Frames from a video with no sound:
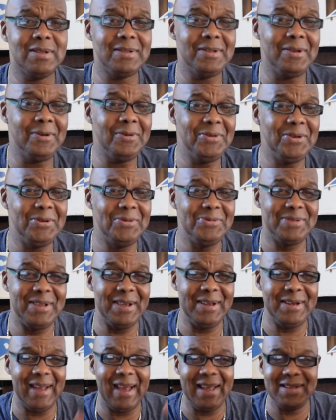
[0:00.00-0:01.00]
No, you
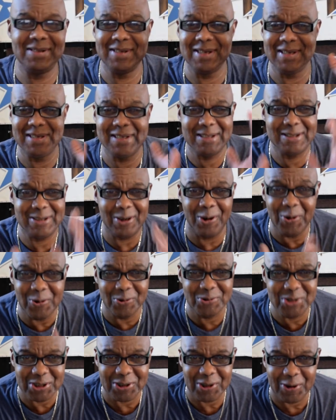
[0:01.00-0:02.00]
didn't. I just
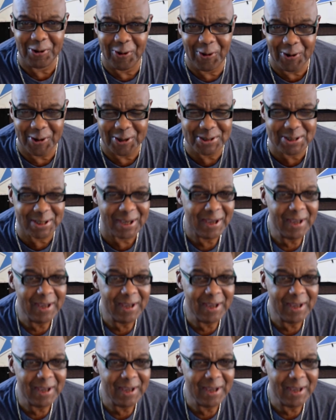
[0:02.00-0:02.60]
told you the horse.